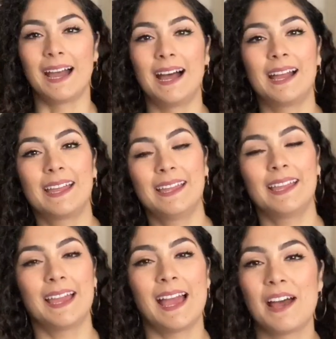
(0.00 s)

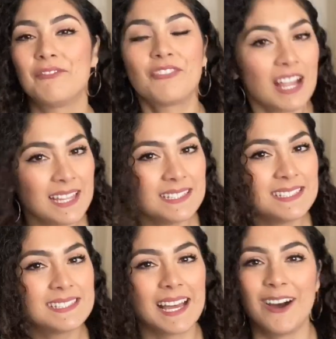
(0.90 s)
I have
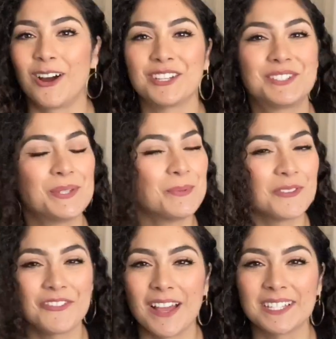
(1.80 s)
friends that are
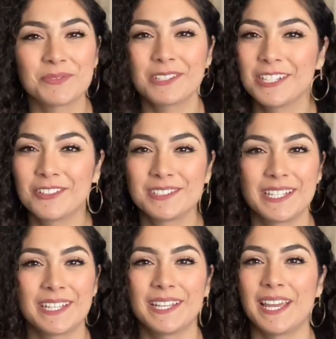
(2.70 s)
super fast readers. They
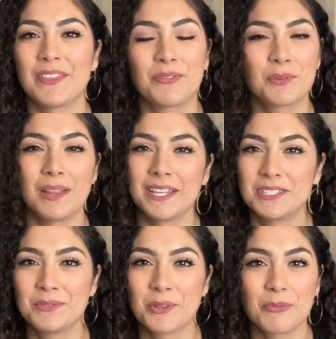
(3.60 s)
can get through like
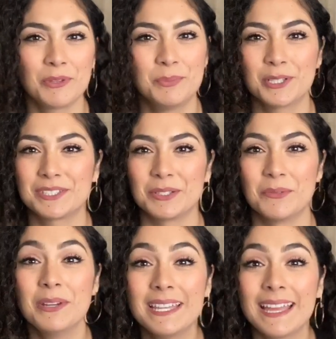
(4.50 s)
2 or 3 books in a
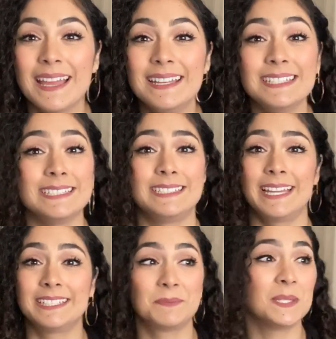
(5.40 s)
weekend. It
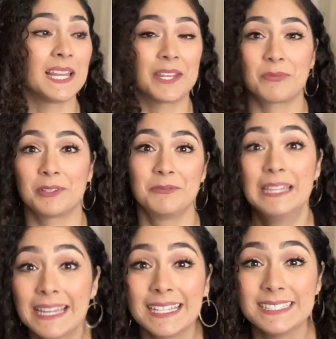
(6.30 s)
takes me like 3
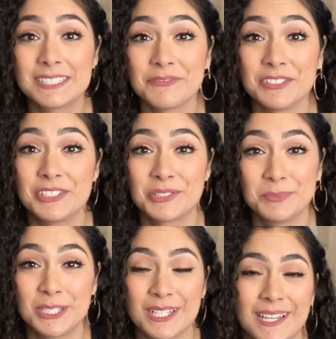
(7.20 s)
weekends to finish a
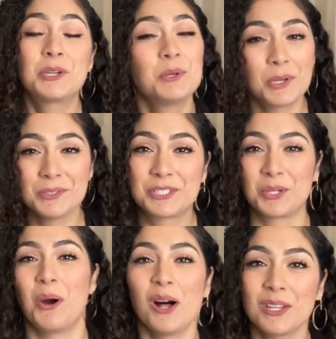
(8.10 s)
book. Kudos
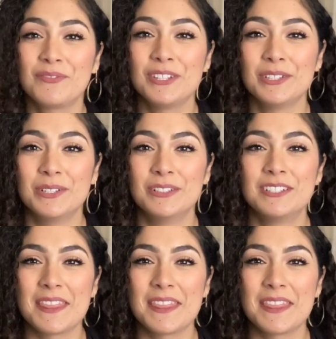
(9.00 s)
to all of you